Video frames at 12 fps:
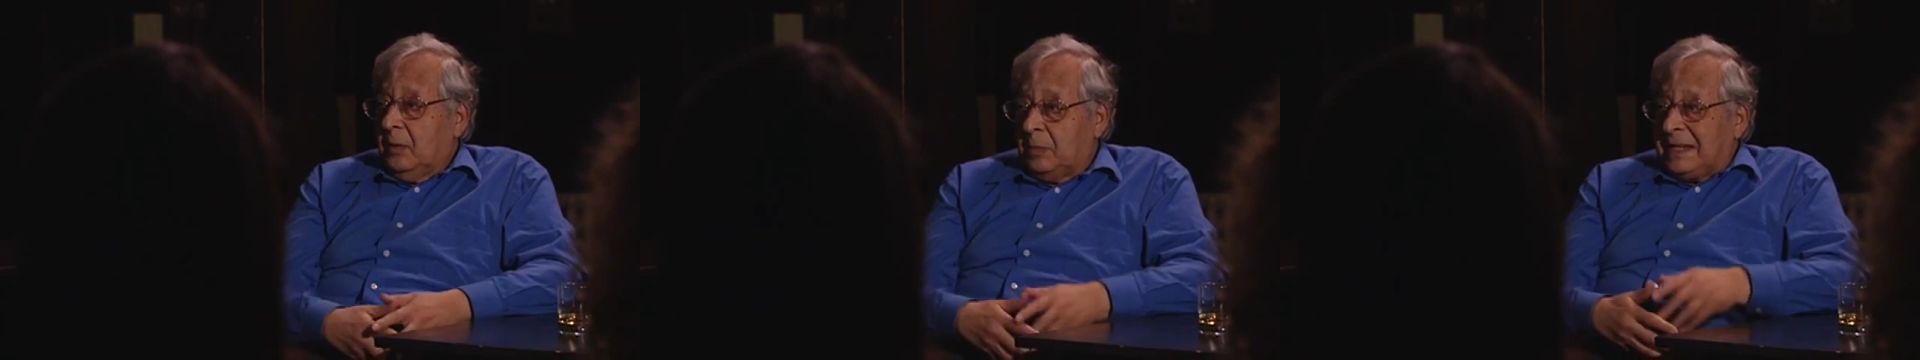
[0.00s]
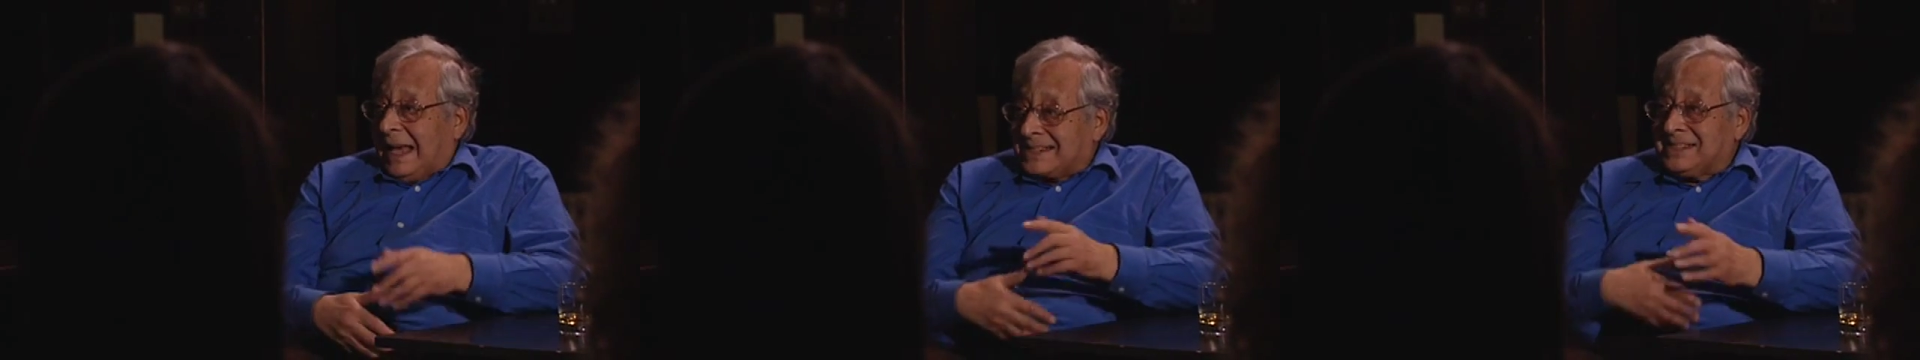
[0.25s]

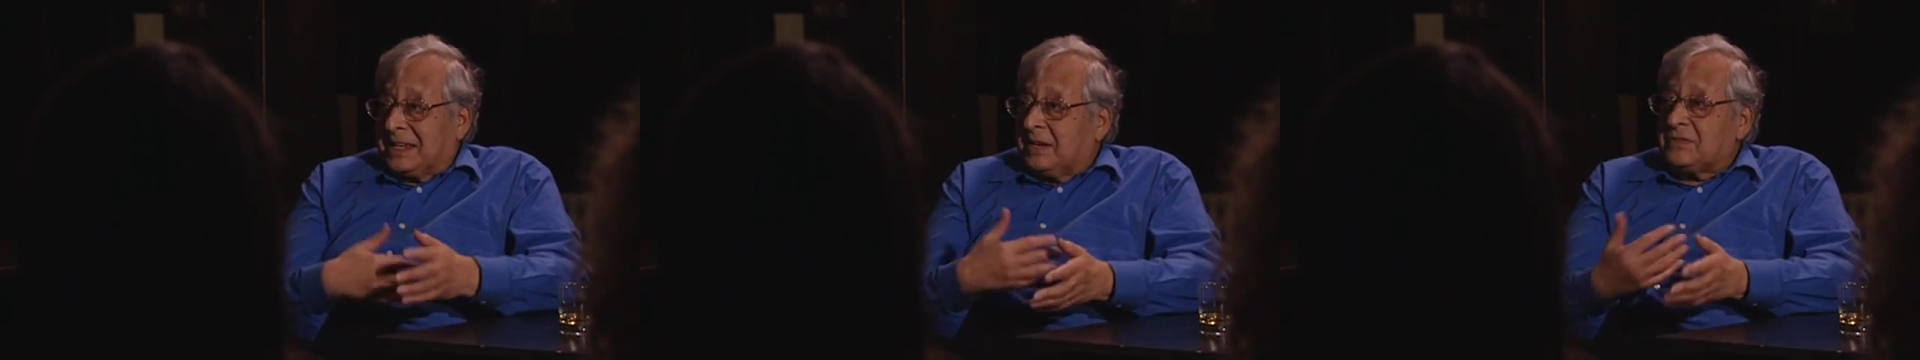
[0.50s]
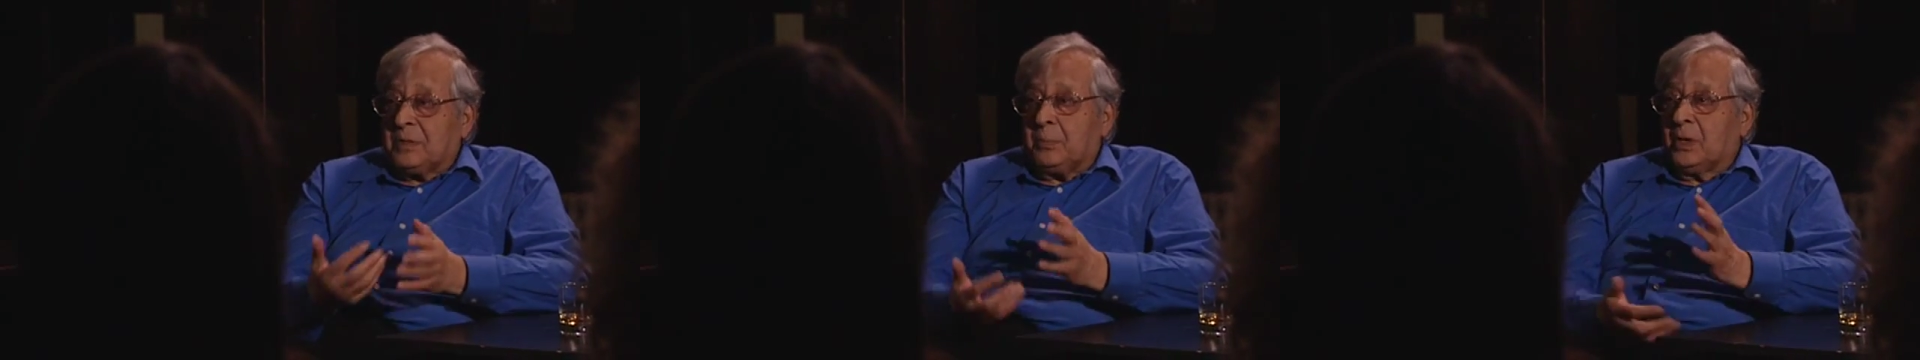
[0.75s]
but actually
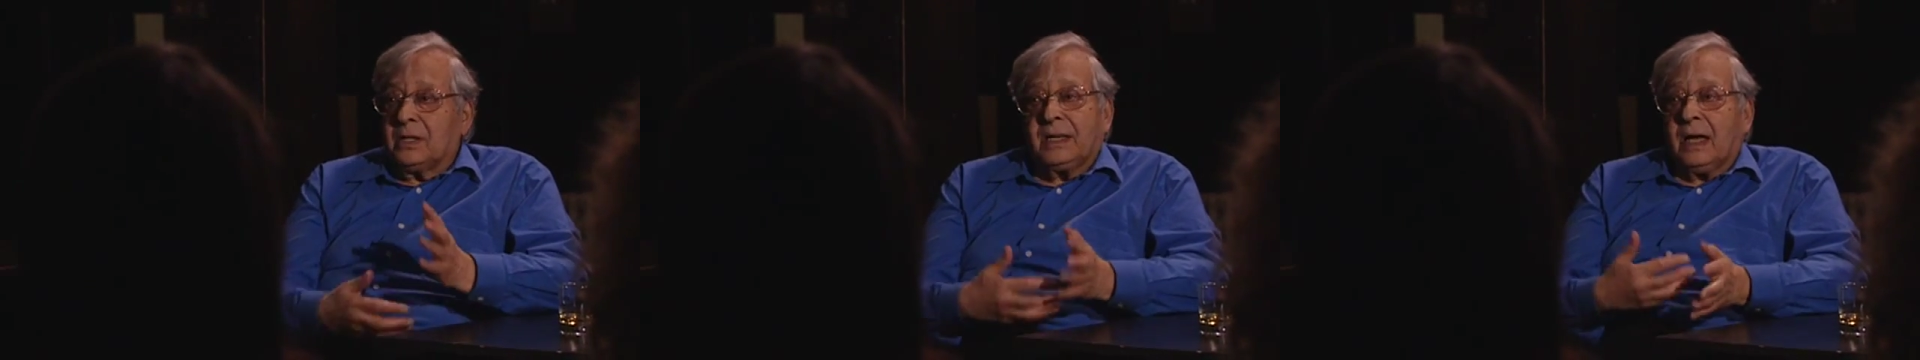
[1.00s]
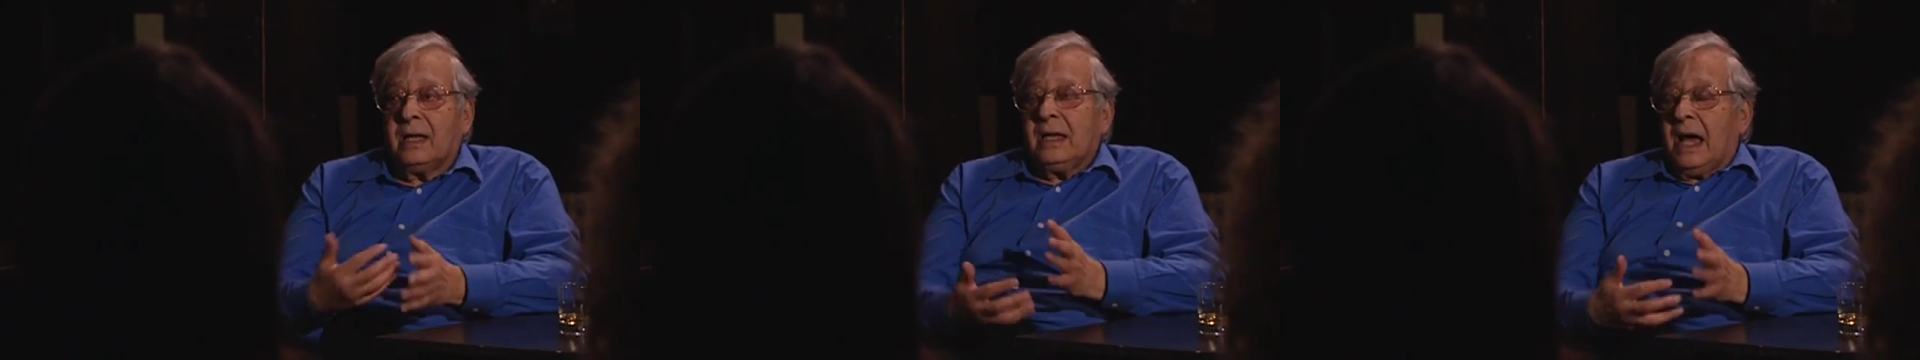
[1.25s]
gives the
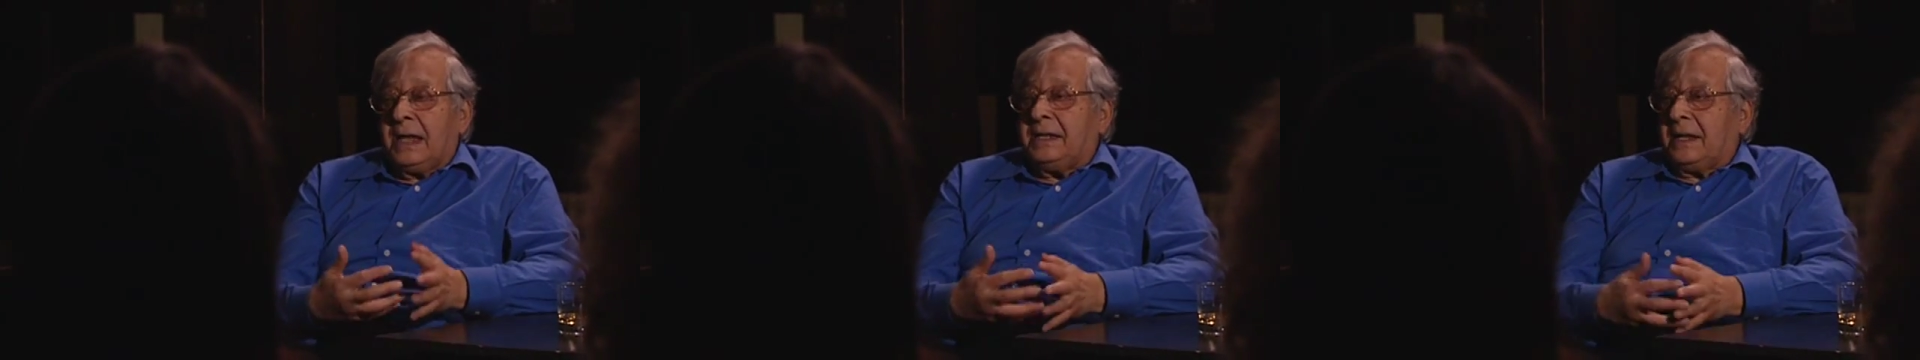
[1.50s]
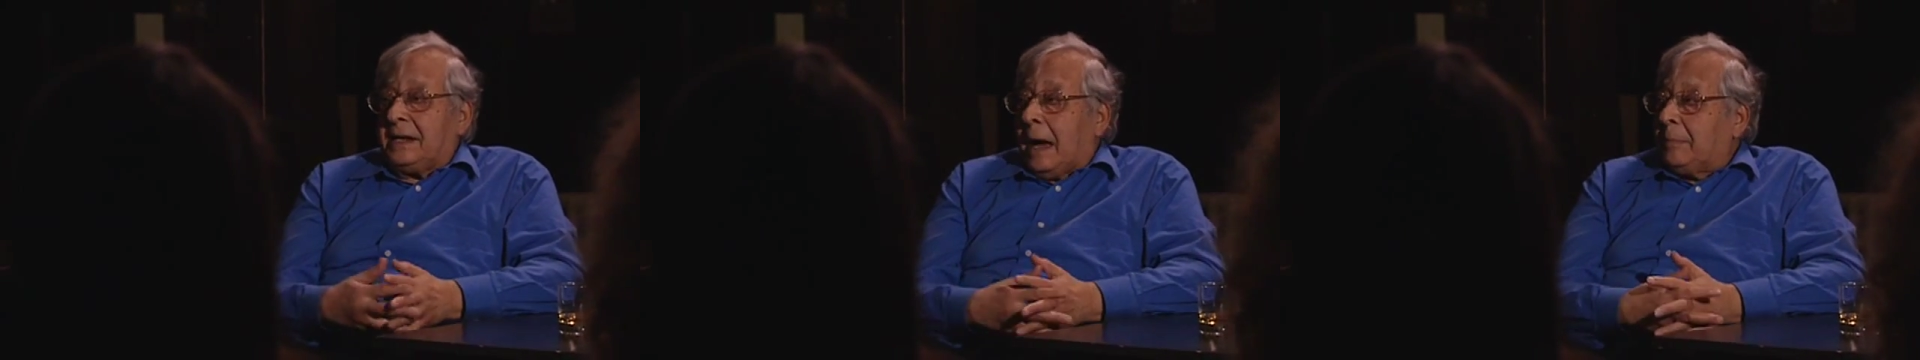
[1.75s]
building a
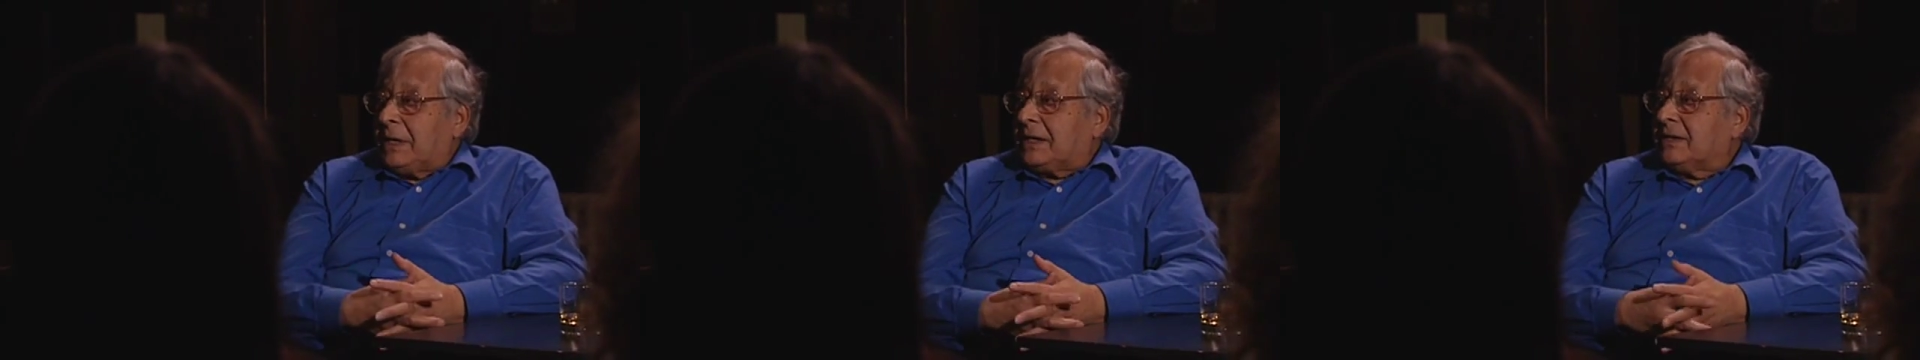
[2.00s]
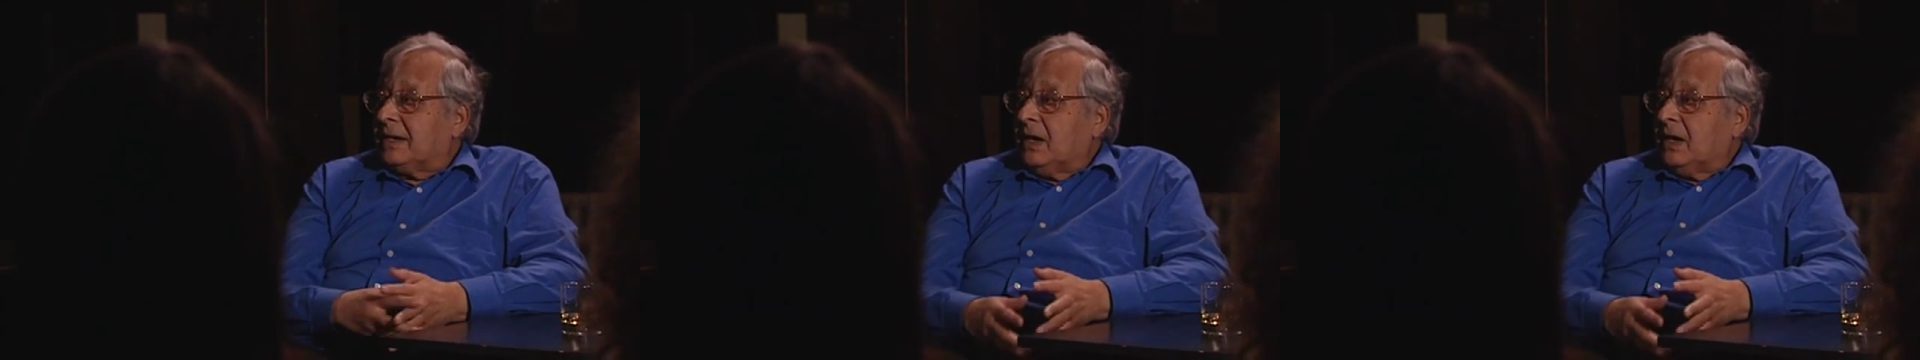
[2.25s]
dynamic